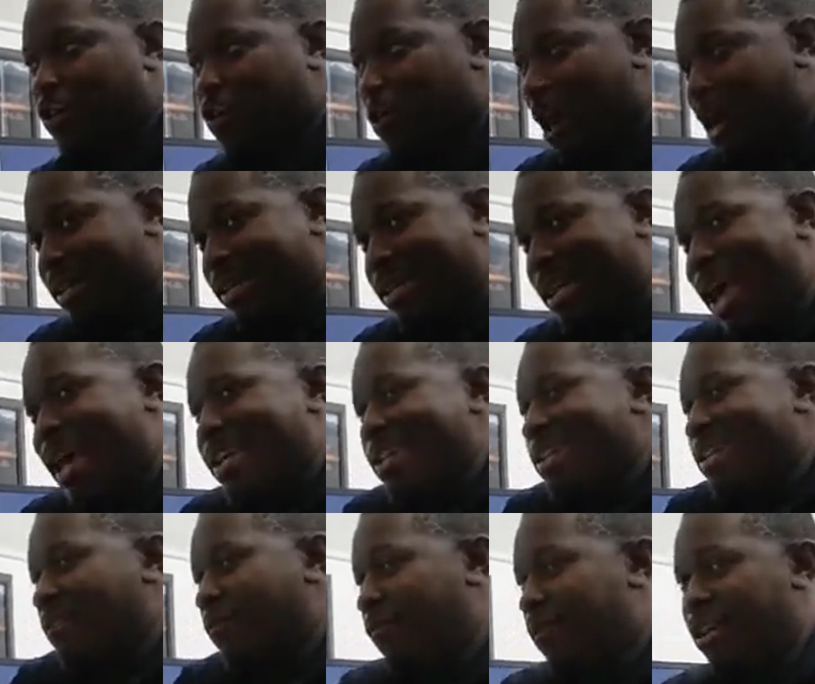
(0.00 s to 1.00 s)
Do I
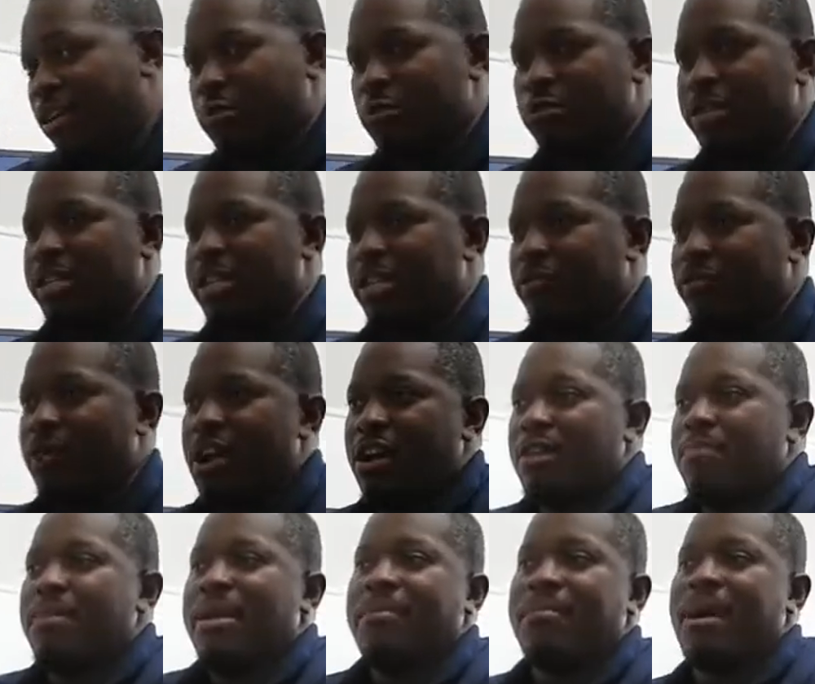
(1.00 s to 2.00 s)
need a vehicle to get around and
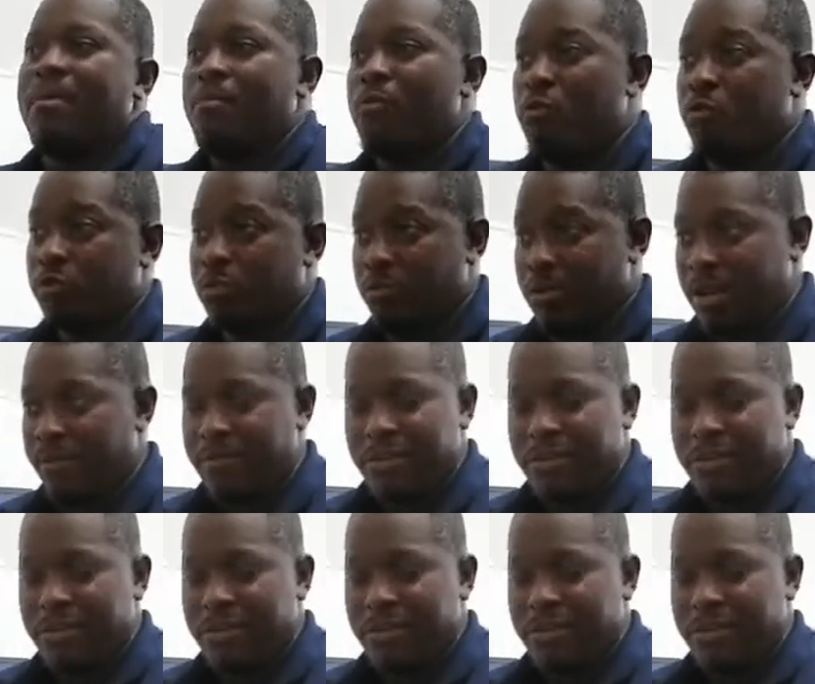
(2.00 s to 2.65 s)
make my moves or whatever?